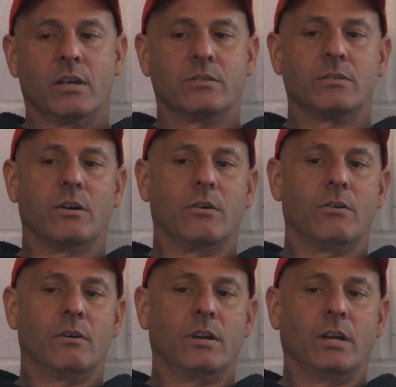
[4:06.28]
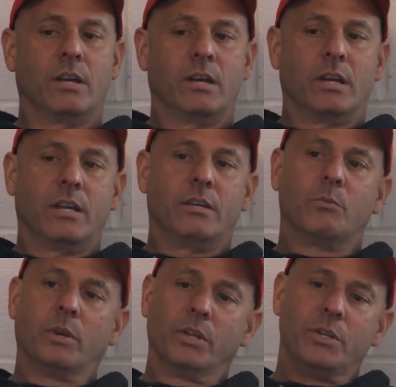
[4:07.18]
So
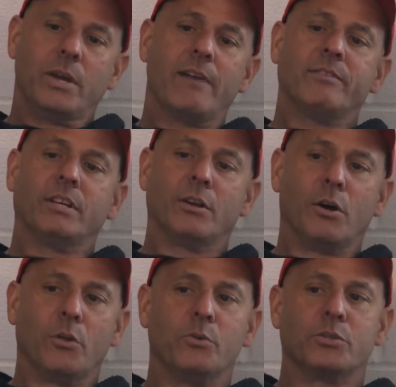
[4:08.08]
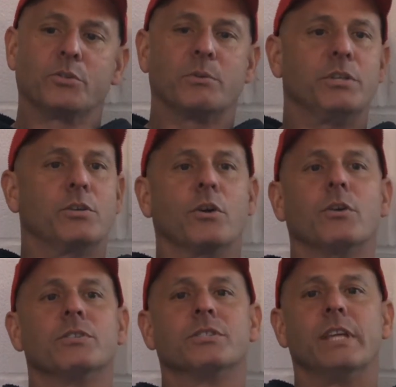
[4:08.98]
you have to get all those 3
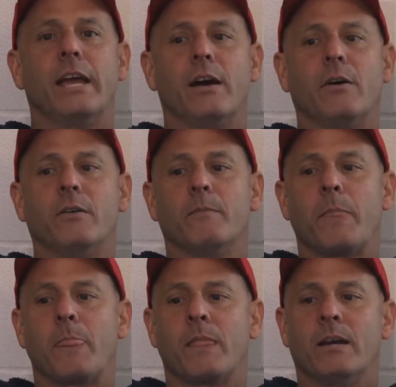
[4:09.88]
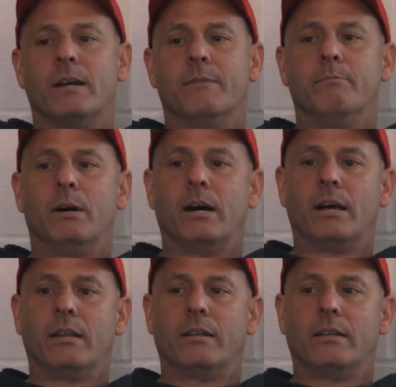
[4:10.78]
turns down.
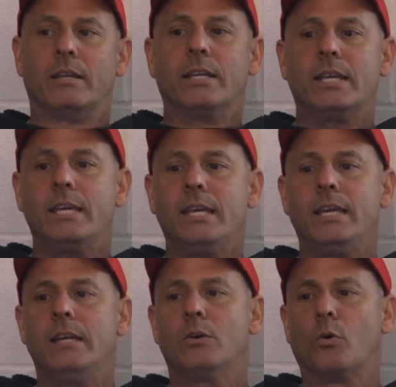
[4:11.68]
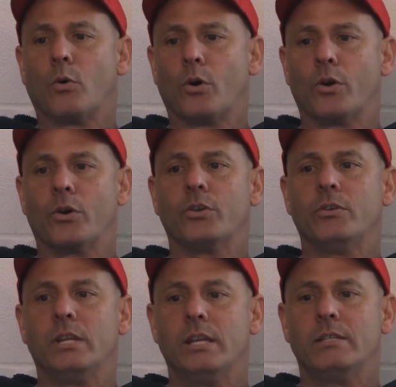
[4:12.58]
But the key corner you
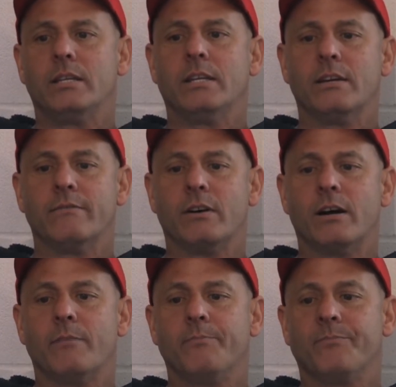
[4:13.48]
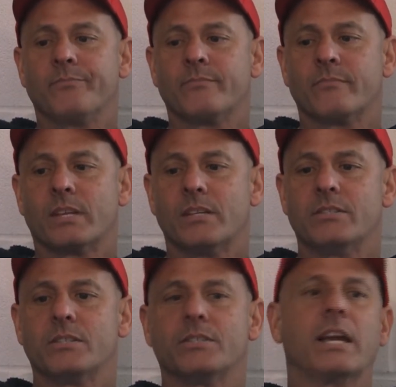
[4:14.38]
need to give up
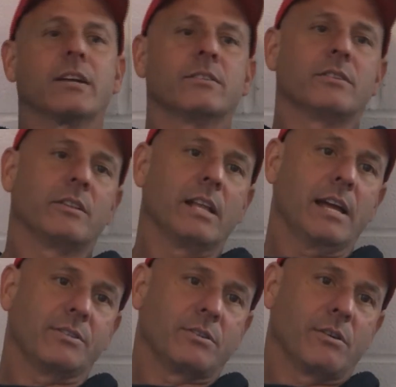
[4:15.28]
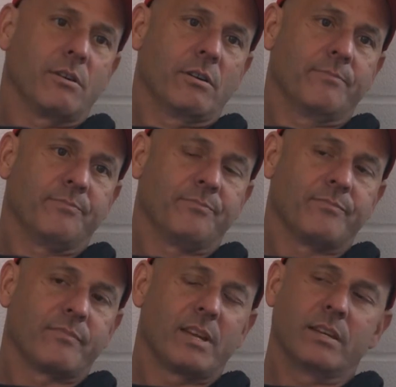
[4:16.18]
is the second to the last turn.
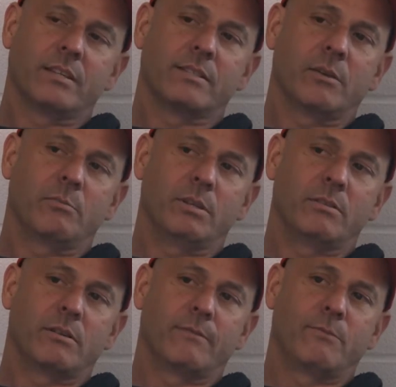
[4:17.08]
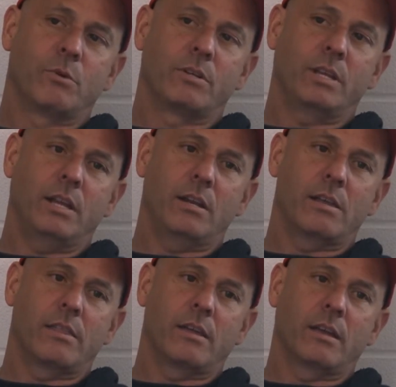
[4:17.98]
I guess that would be turn 14, I
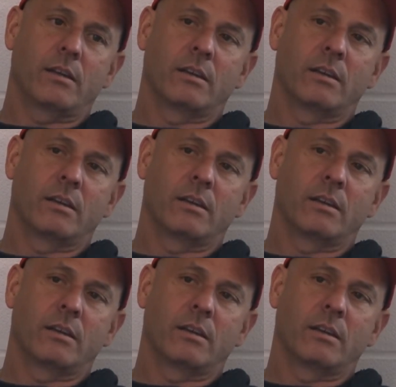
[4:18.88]
think.